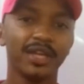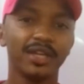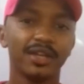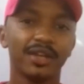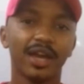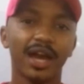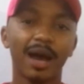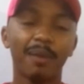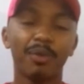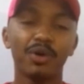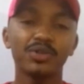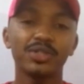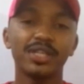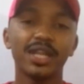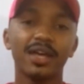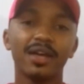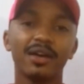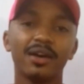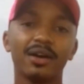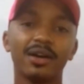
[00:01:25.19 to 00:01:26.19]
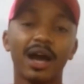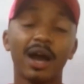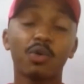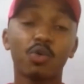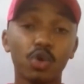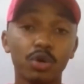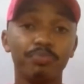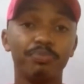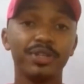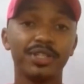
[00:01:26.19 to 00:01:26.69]
about a good
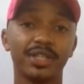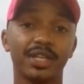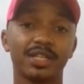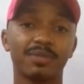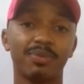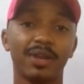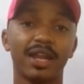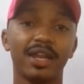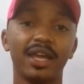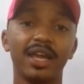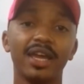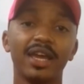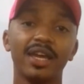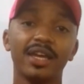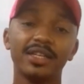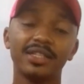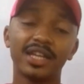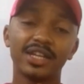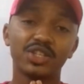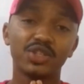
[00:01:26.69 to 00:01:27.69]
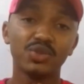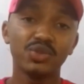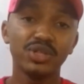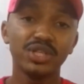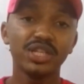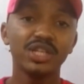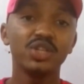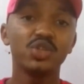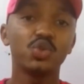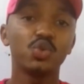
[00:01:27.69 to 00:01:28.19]
business plan is that you
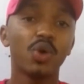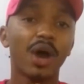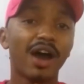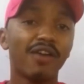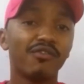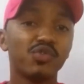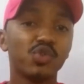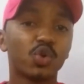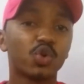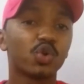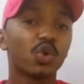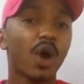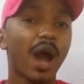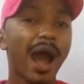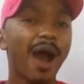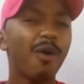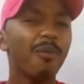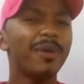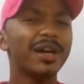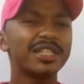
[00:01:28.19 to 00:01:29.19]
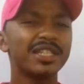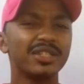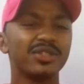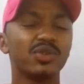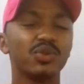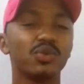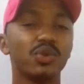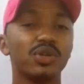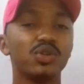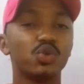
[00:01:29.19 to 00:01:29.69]
need to have known how much is it
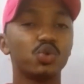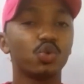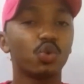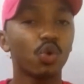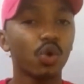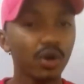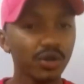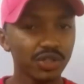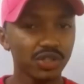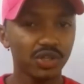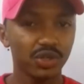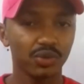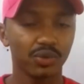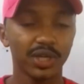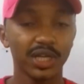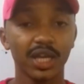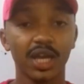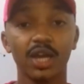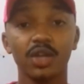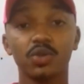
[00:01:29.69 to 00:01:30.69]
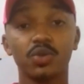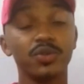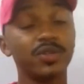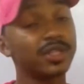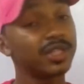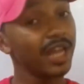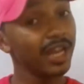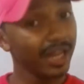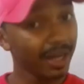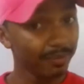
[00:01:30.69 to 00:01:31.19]
going to cost you to set
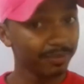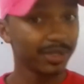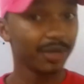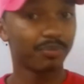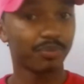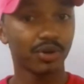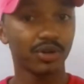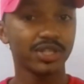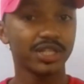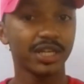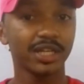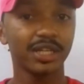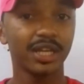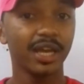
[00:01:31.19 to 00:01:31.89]
up the project,